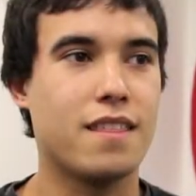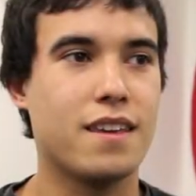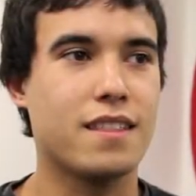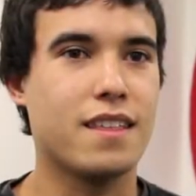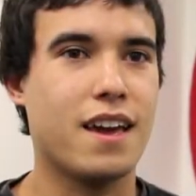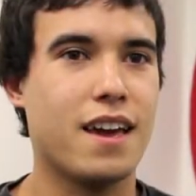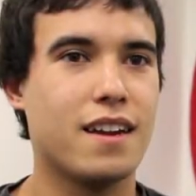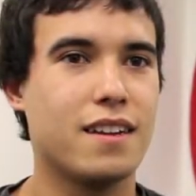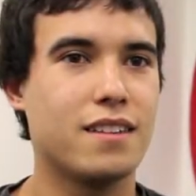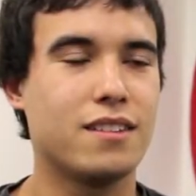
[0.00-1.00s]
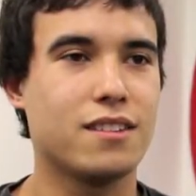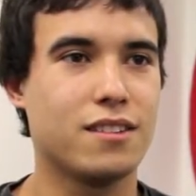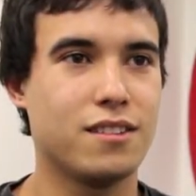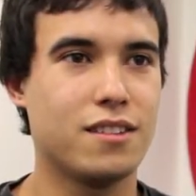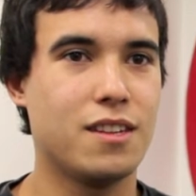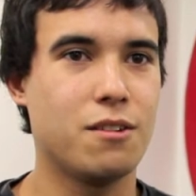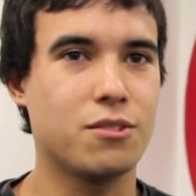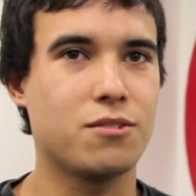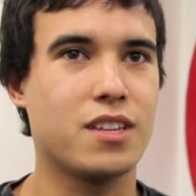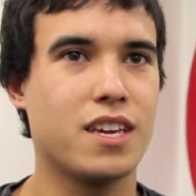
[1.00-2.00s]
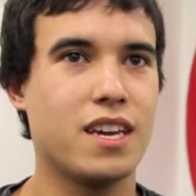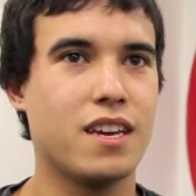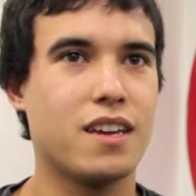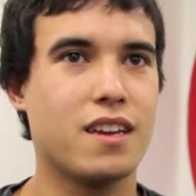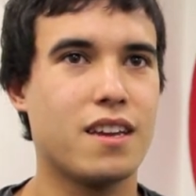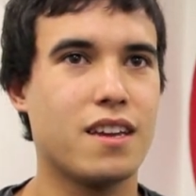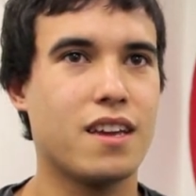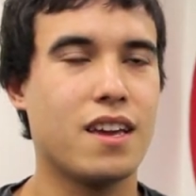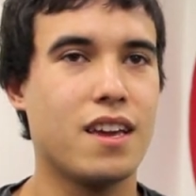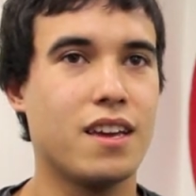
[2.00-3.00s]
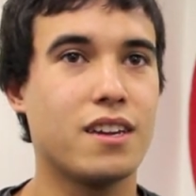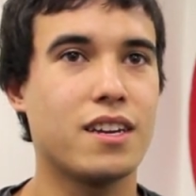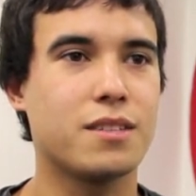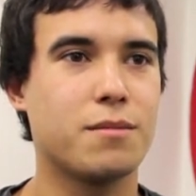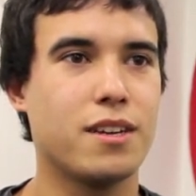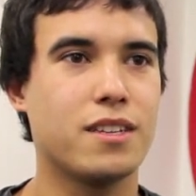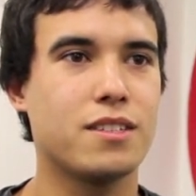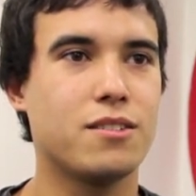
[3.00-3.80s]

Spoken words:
think that it was really a good experience